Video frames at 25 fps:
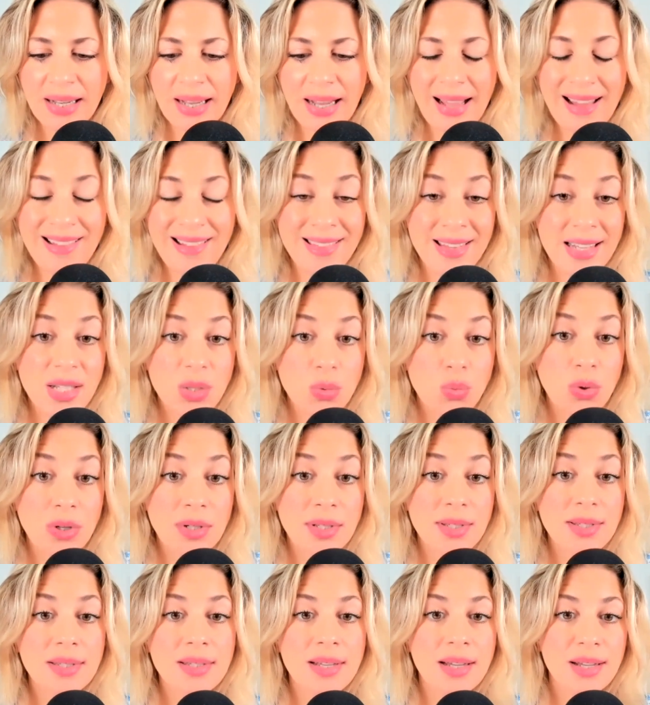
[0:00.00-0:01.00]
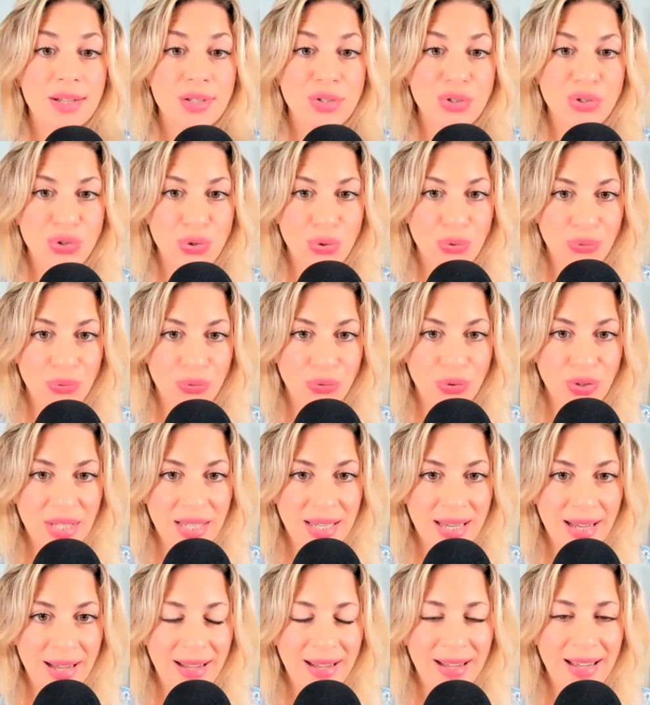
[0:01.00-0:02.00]
And this was
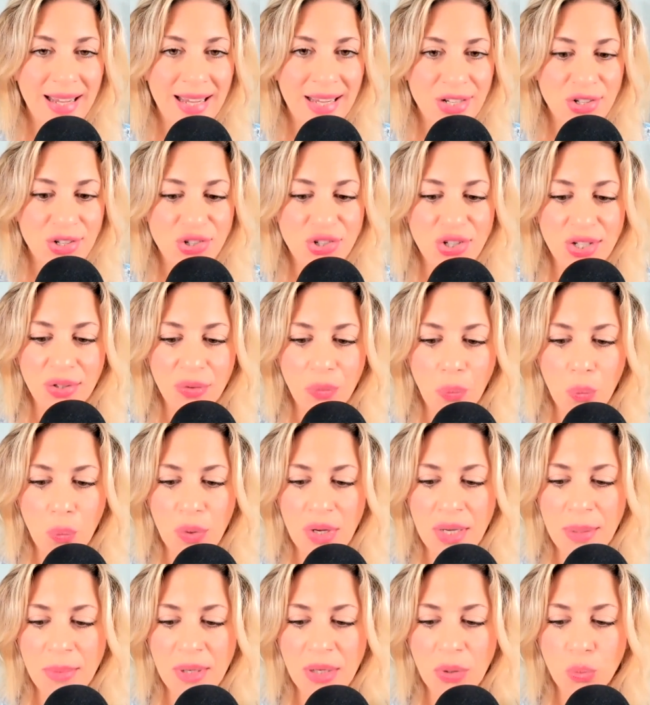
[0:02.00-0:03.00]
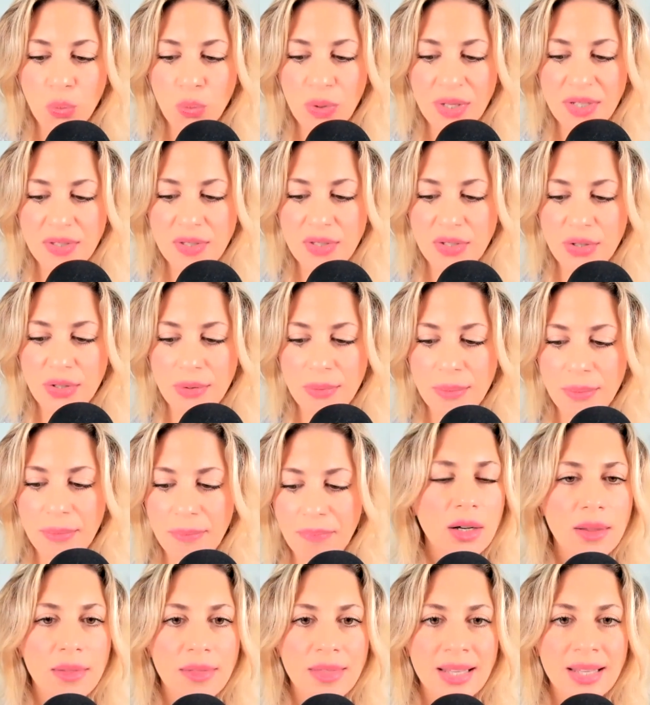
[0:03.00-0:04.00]
Sophia, ancient women wisdom.
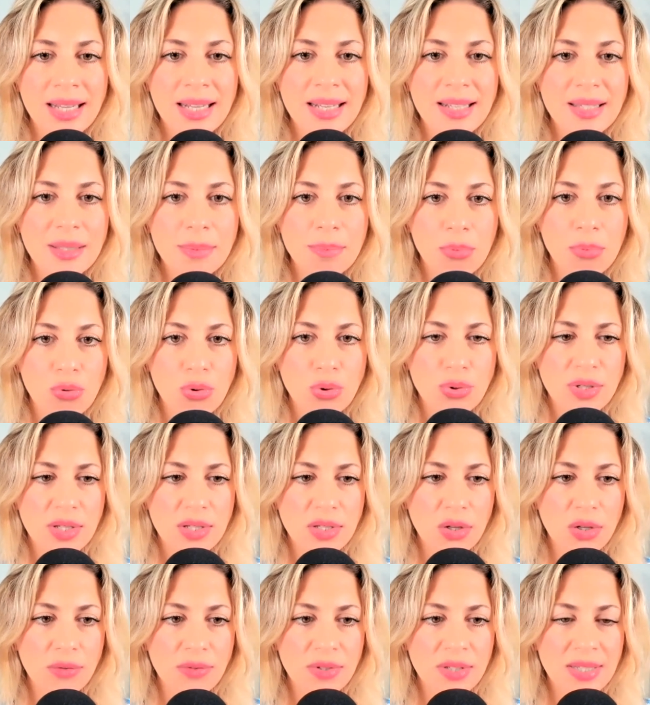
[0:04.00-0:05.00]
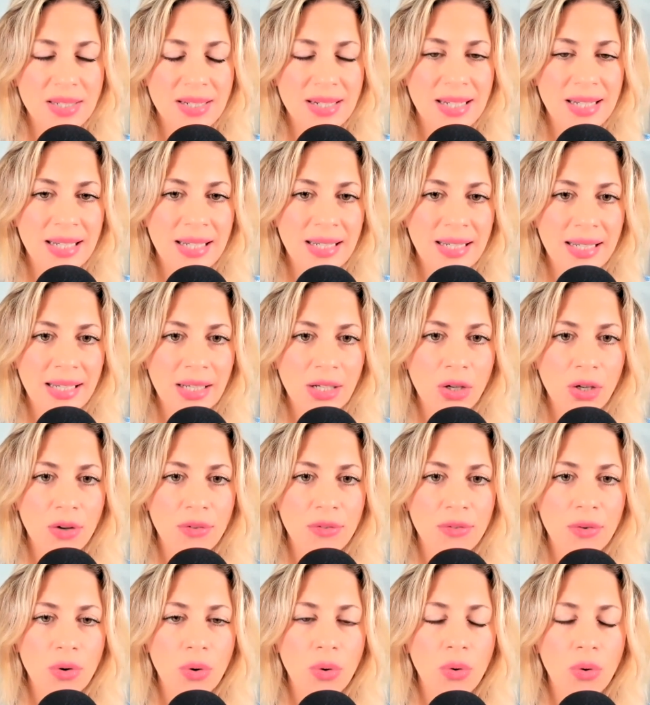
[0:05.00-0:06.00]
This process of stealing
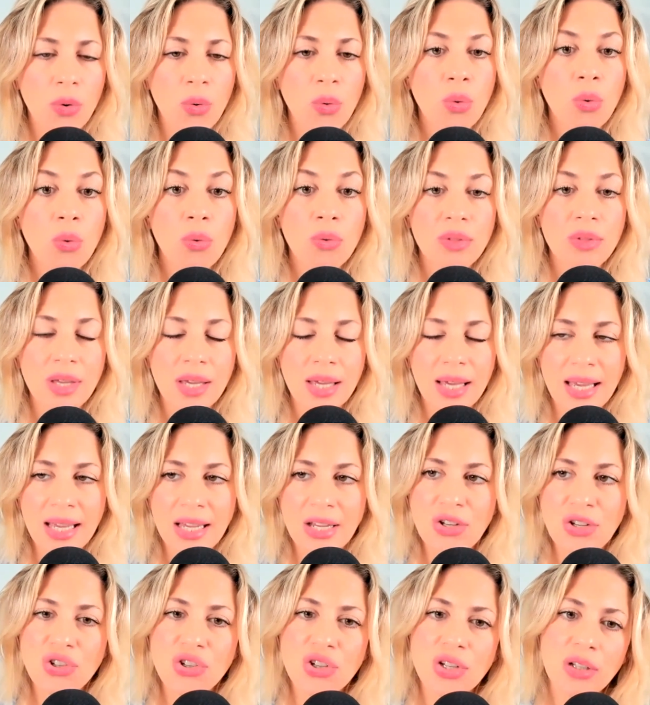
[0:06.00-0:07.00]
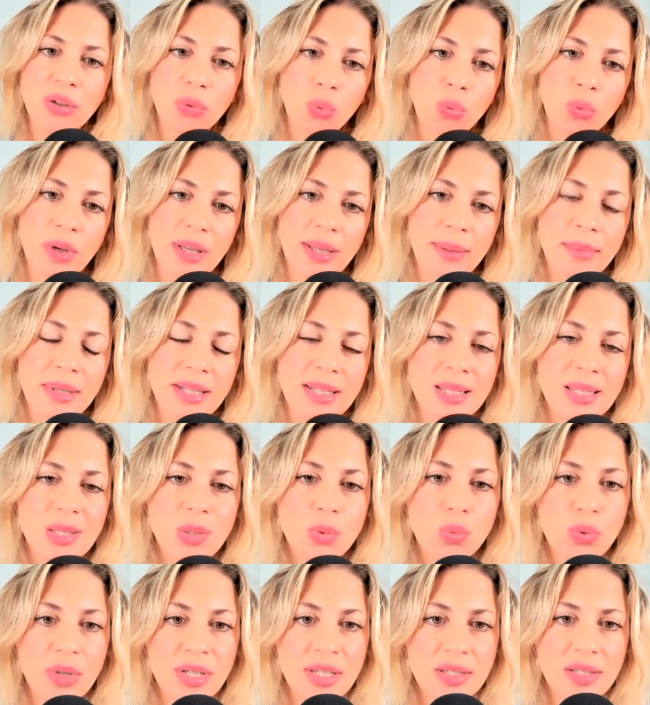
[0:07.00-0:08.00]
of all the ancient women's
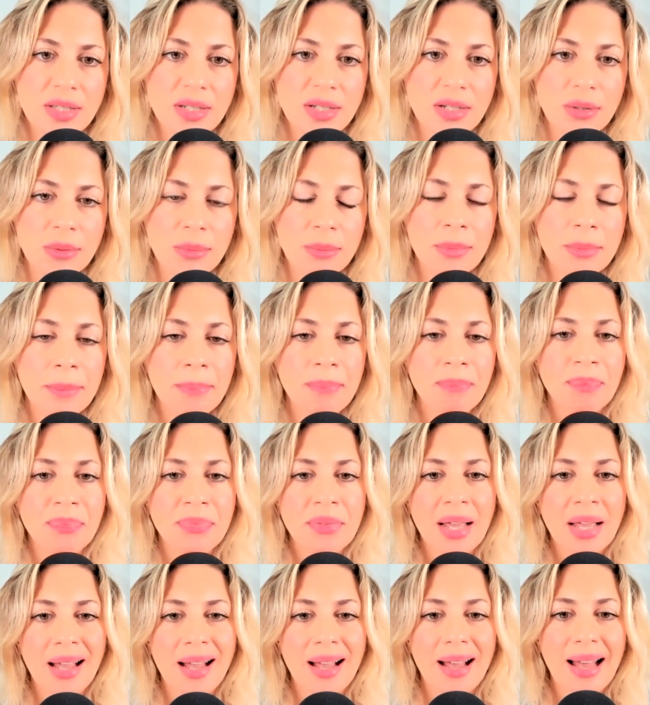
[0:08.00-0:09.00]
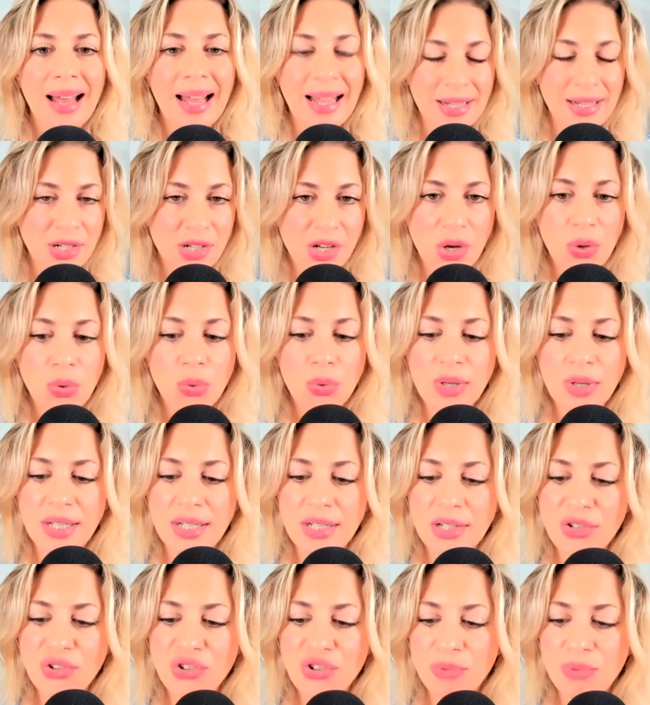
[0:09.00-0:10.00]
wisdom and
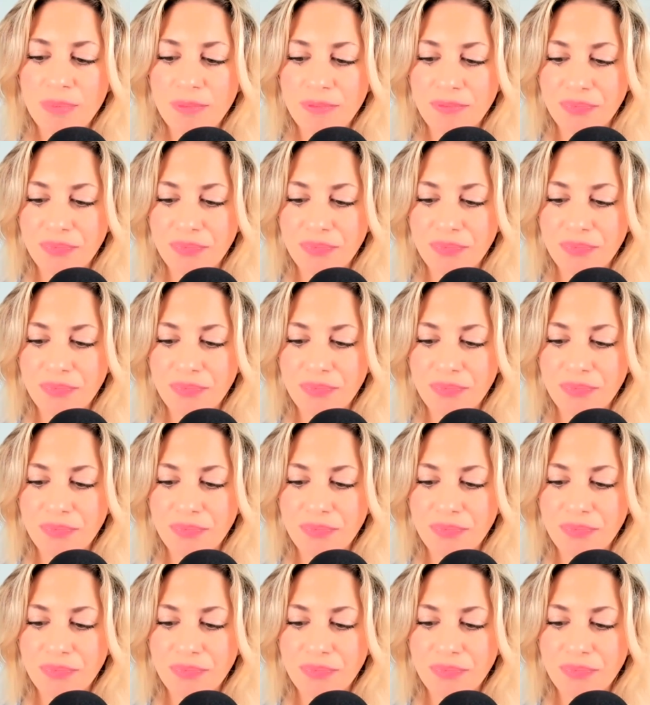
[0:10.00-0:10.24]
knowledge